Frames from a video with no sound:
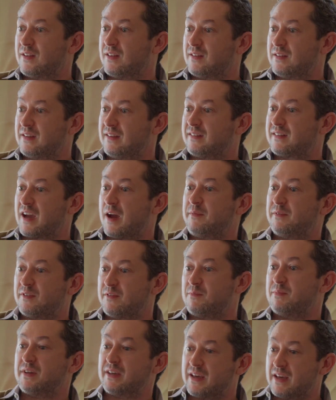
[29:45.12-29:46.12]
these types
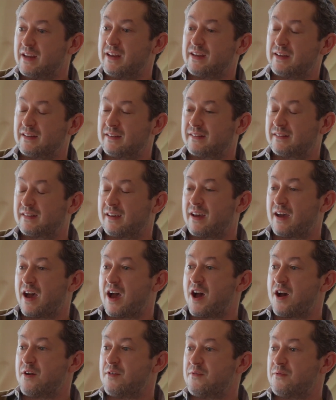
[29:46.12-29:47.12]
of beginnings
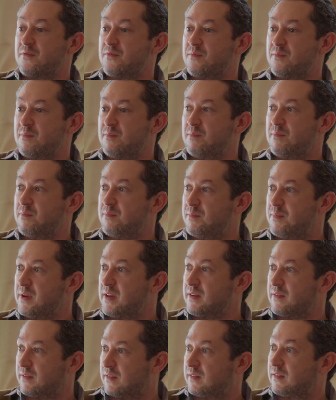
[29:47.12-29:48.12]
have
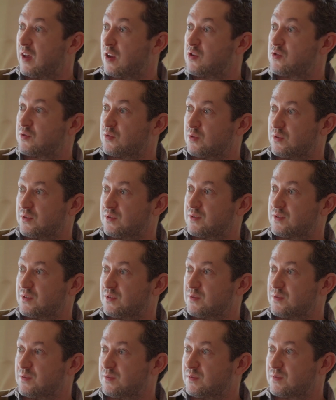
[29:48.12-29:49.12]
been central
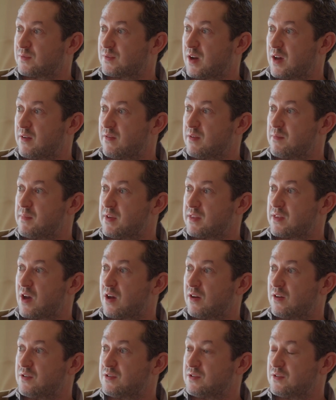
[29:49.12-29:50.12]
to kind of the
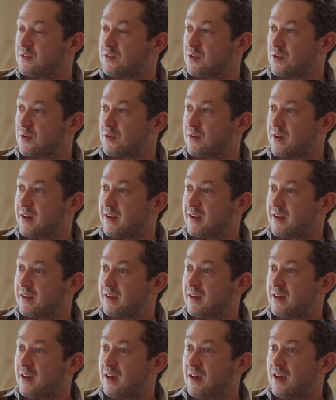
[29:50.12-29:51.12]
mythologies you're creating.
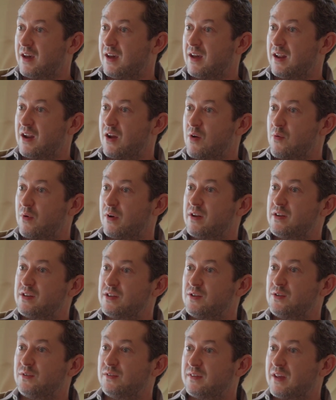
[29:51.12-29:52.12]
Now, I wanted to
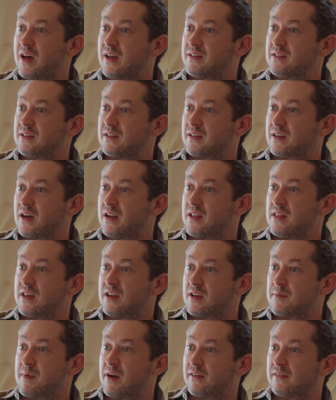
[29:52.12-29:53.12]
use that to kind of
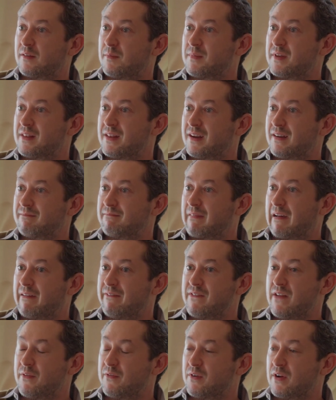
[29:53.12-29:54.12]
think about something that
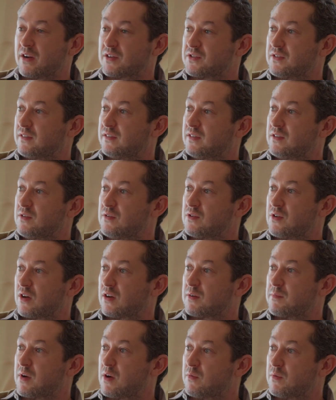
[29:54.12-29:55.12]
I've never actually seen you
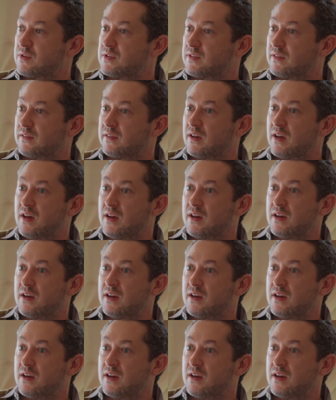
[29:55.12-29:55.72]
talk about, which is,